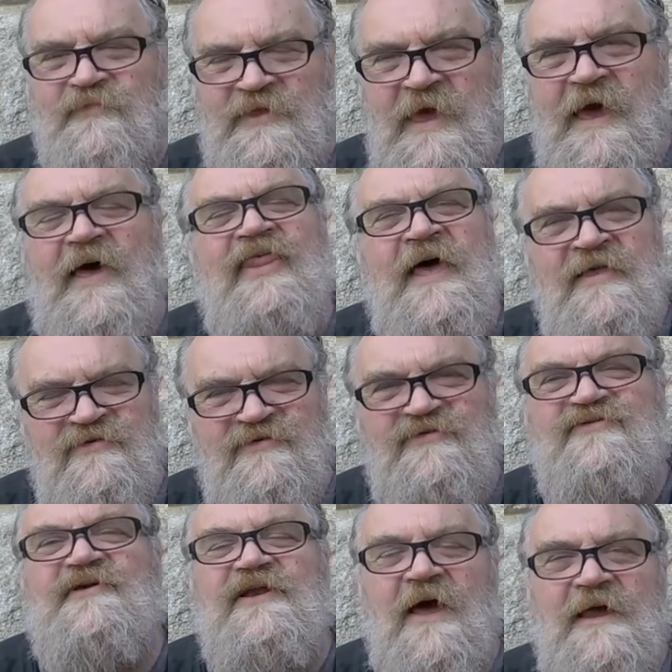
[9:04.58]
yeah, that's a
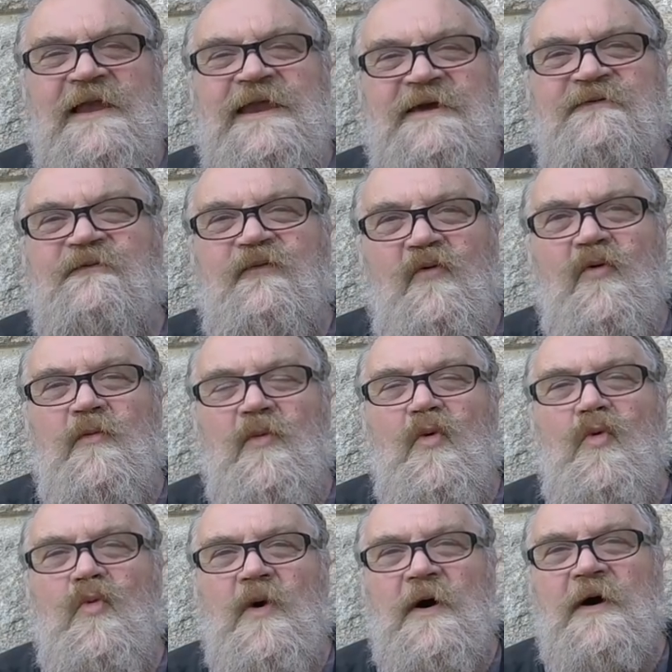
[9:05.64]
slightly
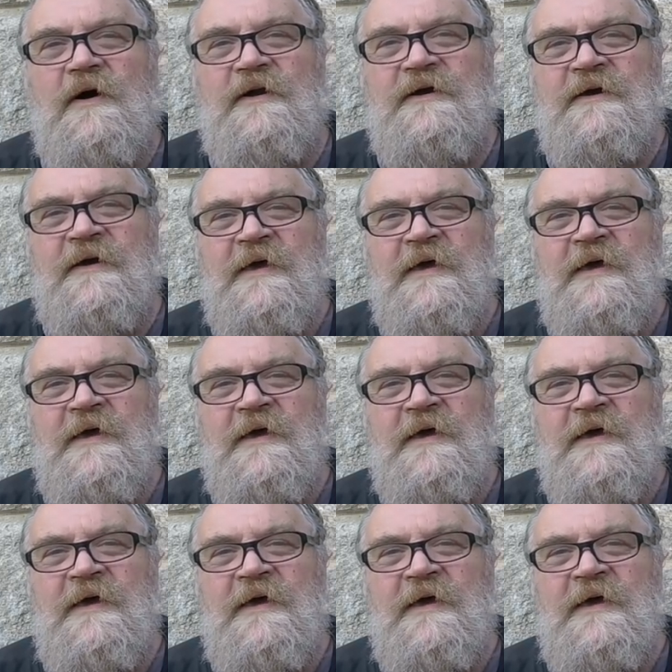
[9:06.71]
formal word.